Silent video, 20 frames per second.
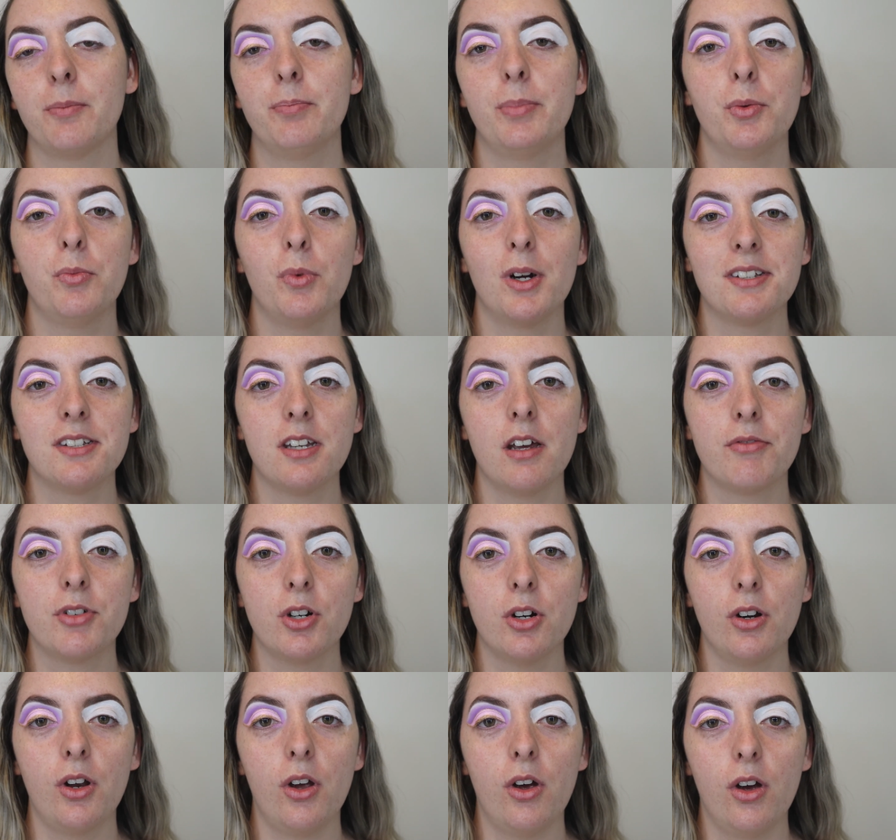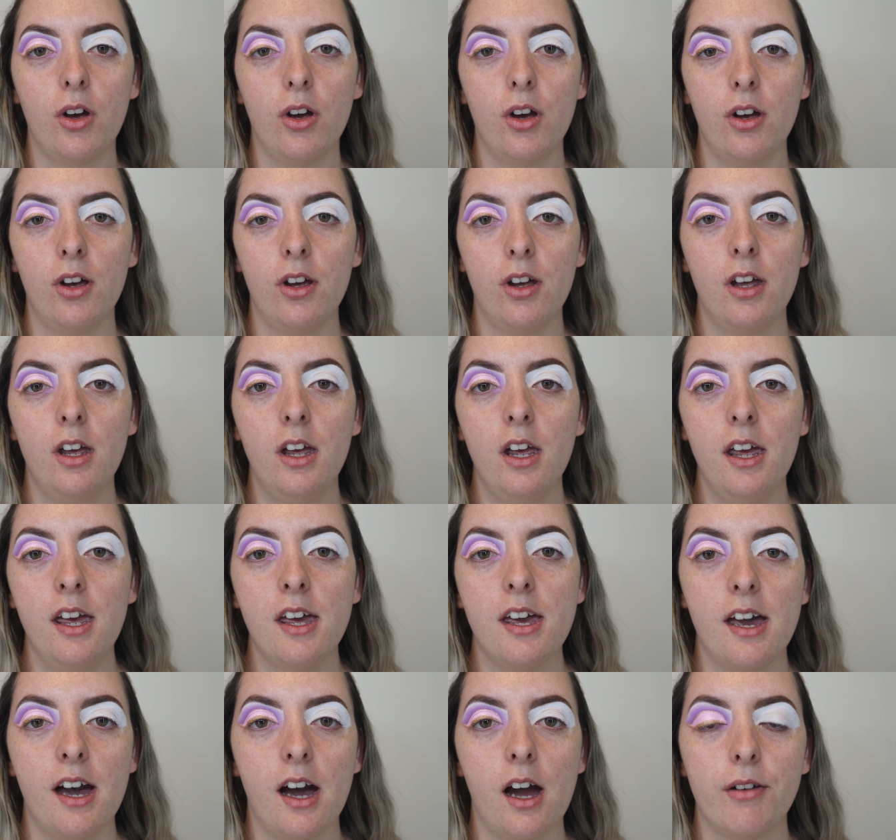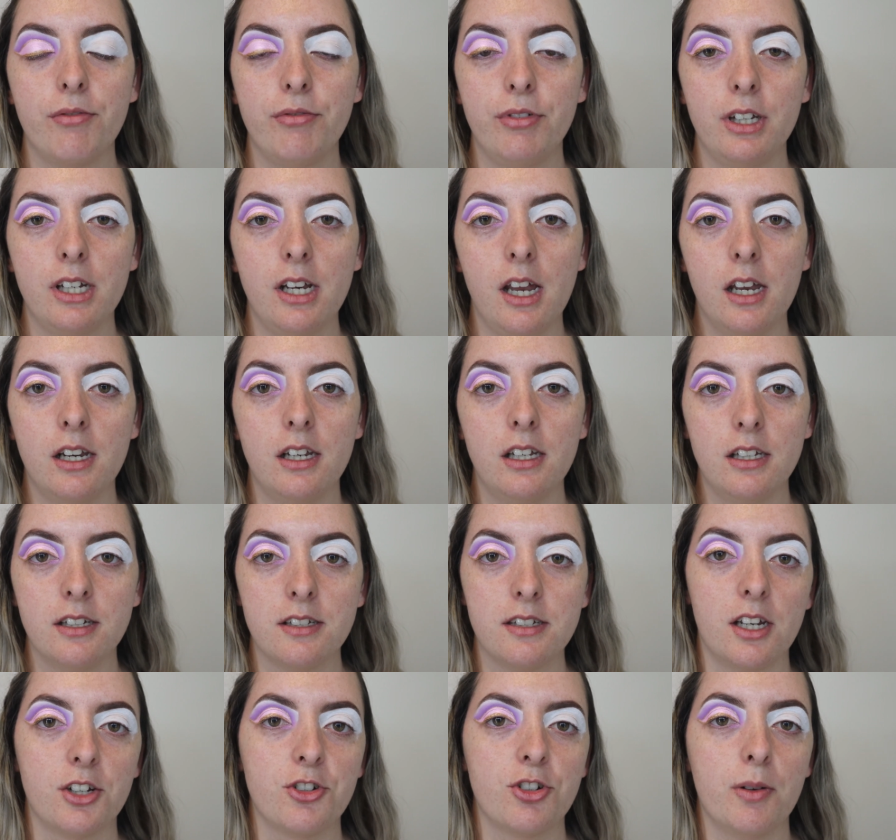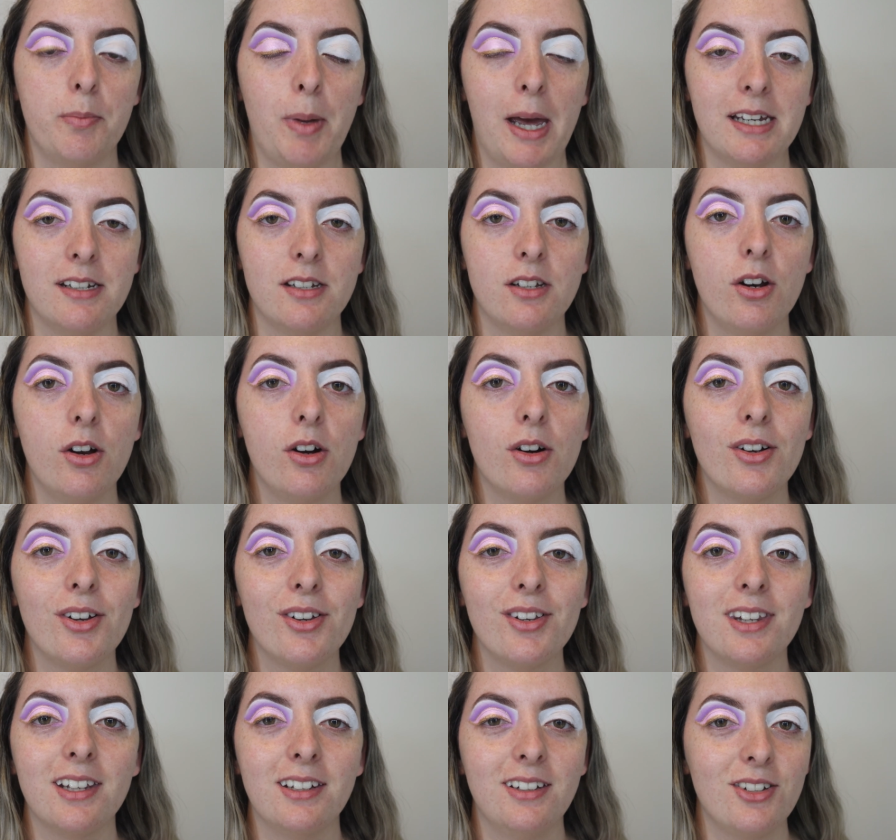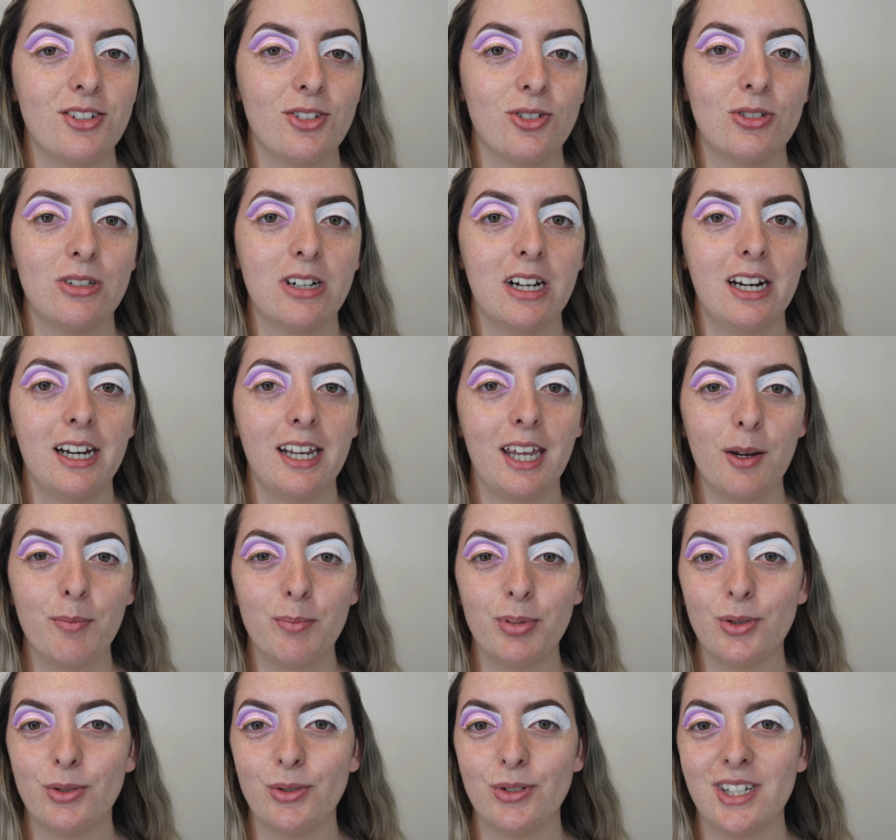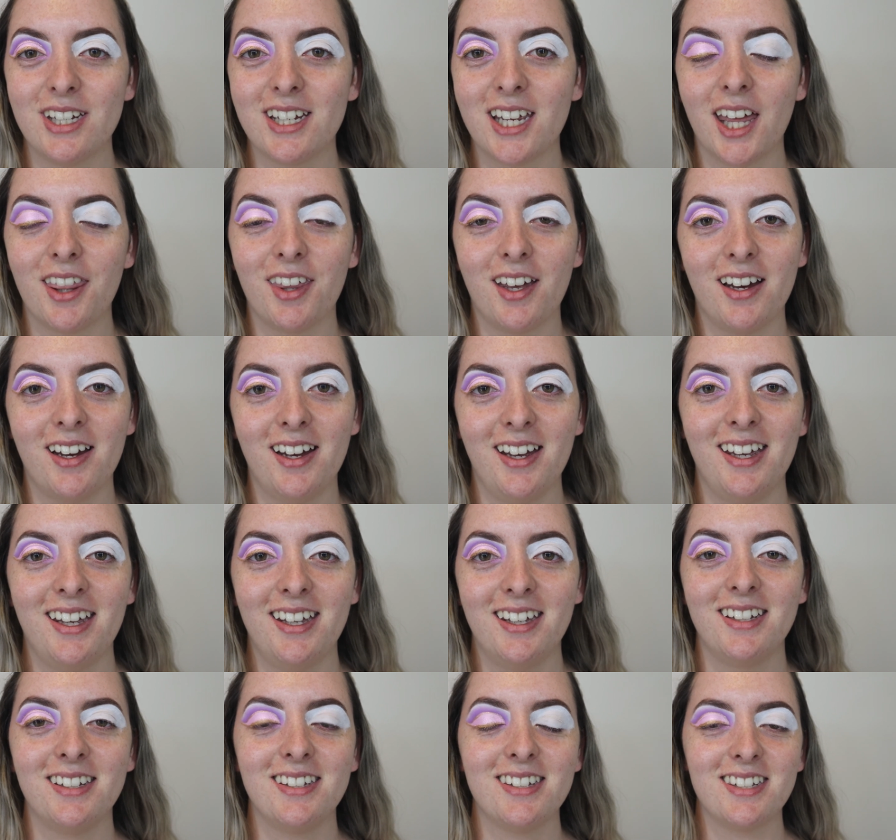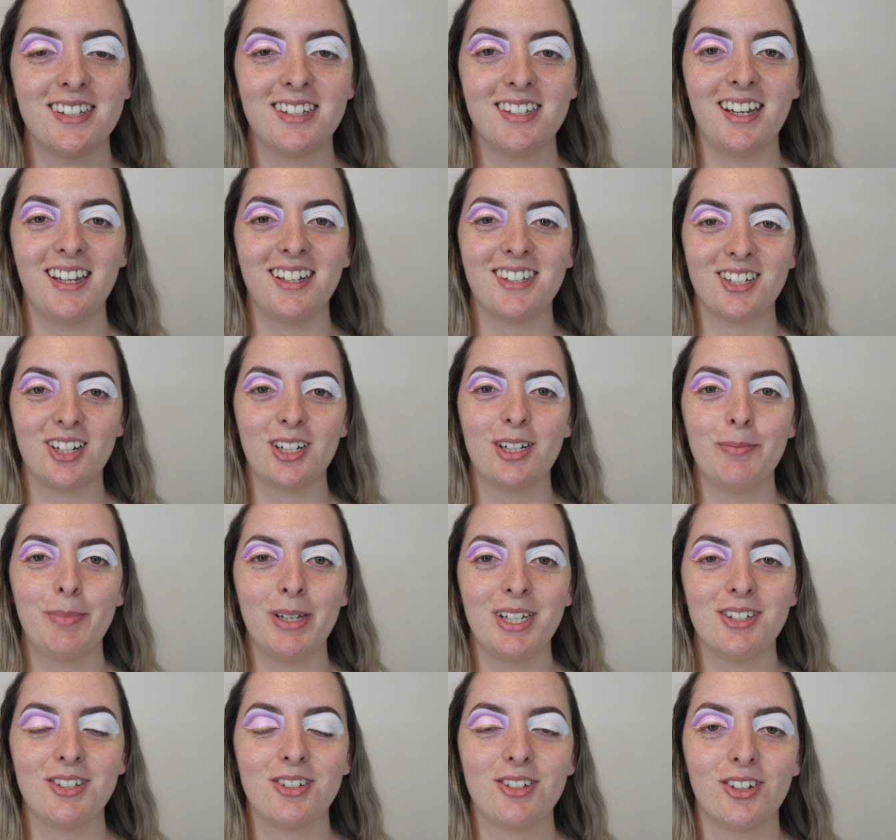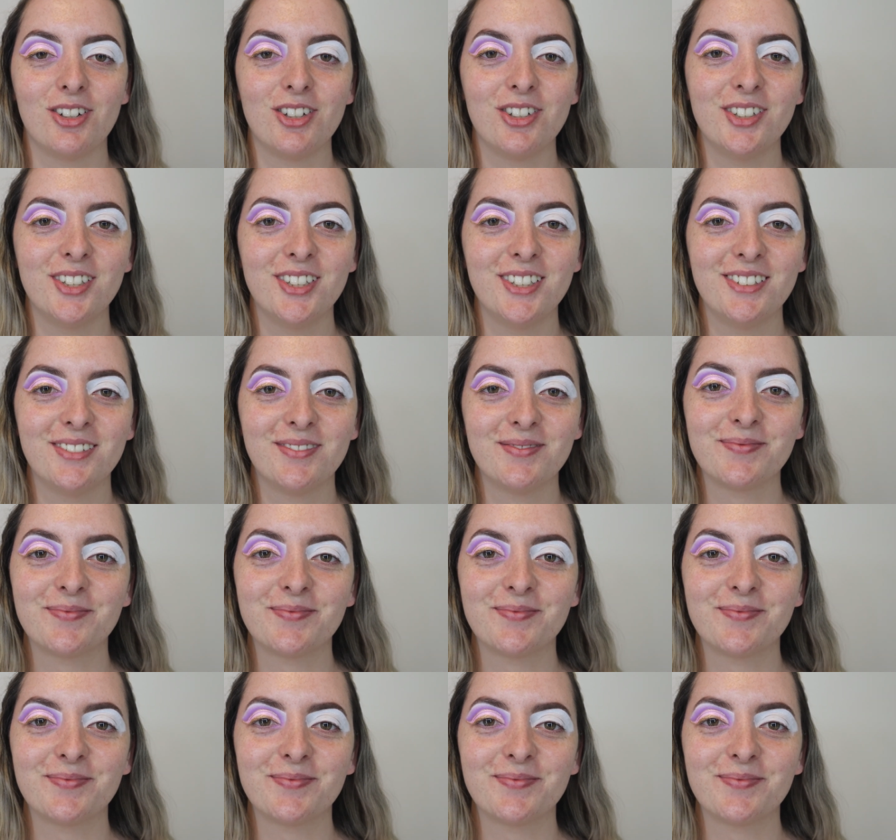But once I've got her outfit and etc. painted on, then it's all going to get pulled together and it's going to be so good.